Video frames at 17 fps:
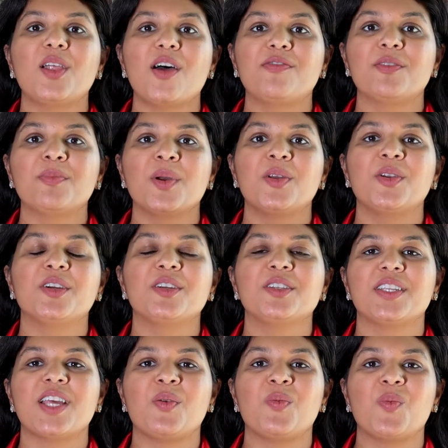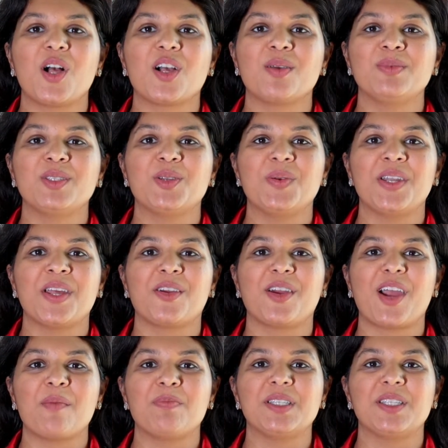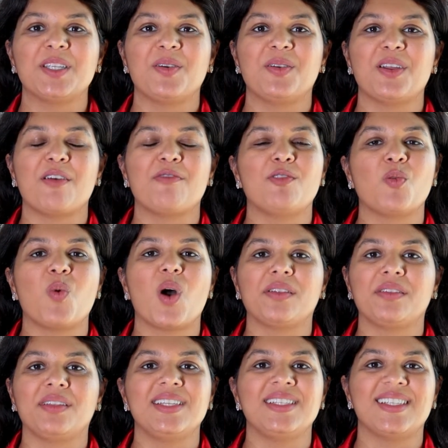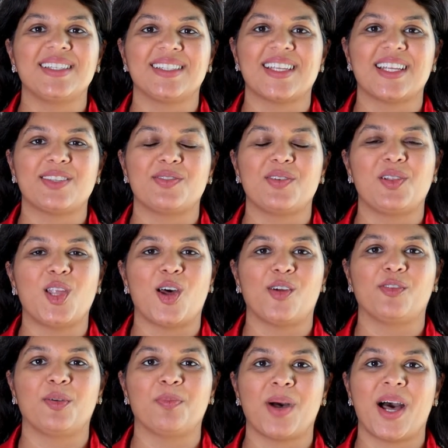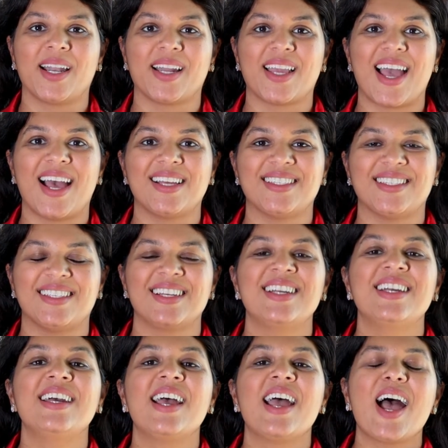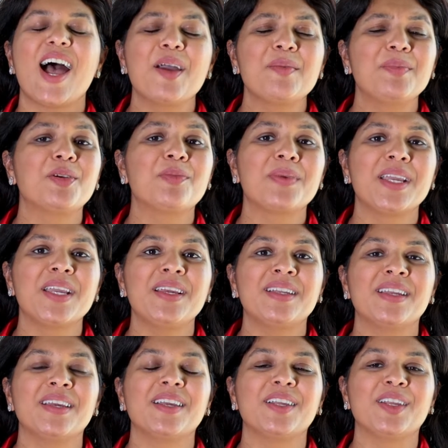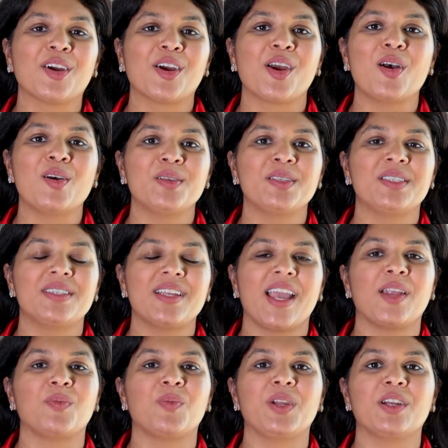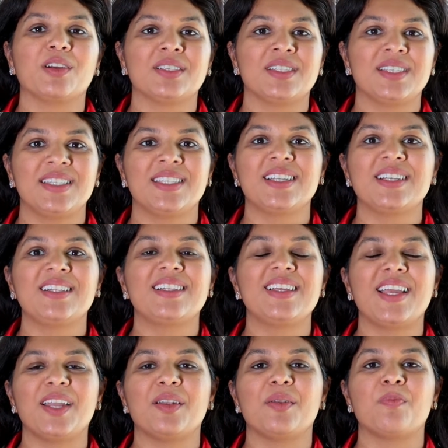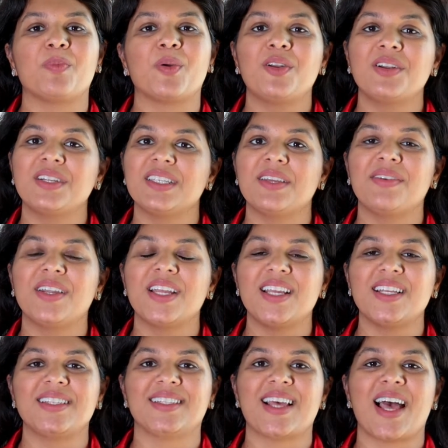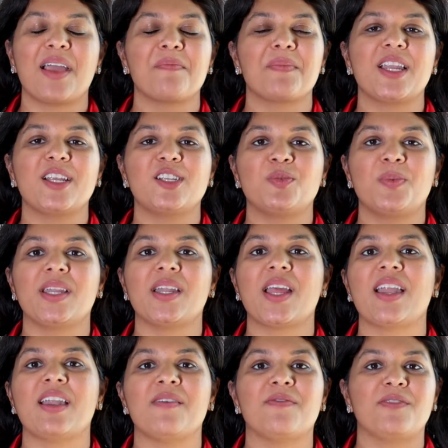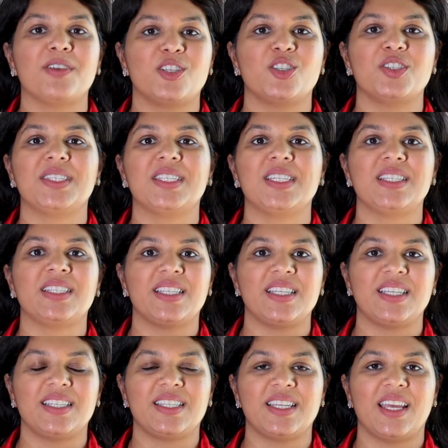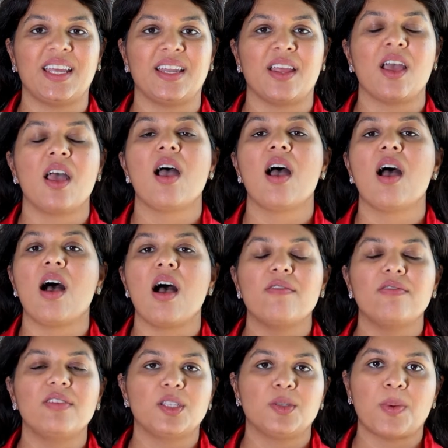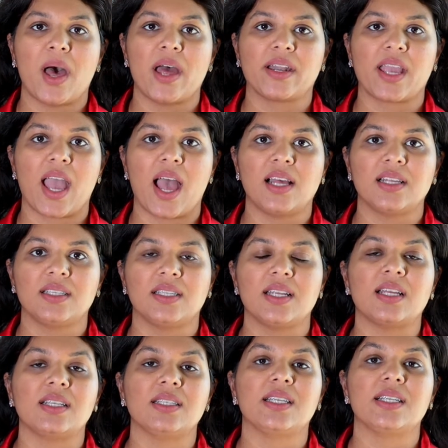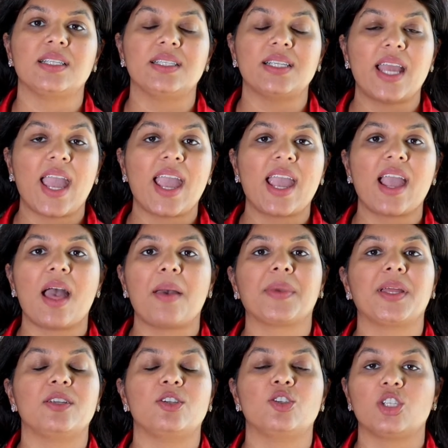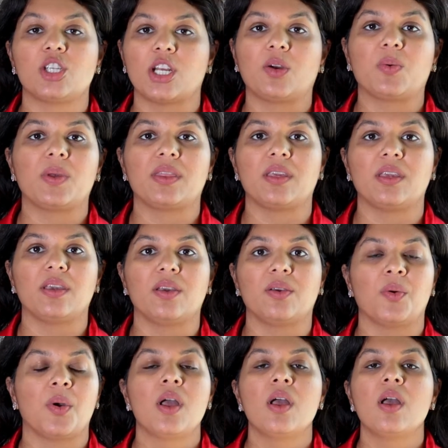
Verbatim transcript: law firm owners, and welcome to another episode of the Wildly Successful Law Firm Podcast. I'm Nermin, your host, and we are still in productivity, time management, and efficiency season of this podcast. And today I'm going to share with you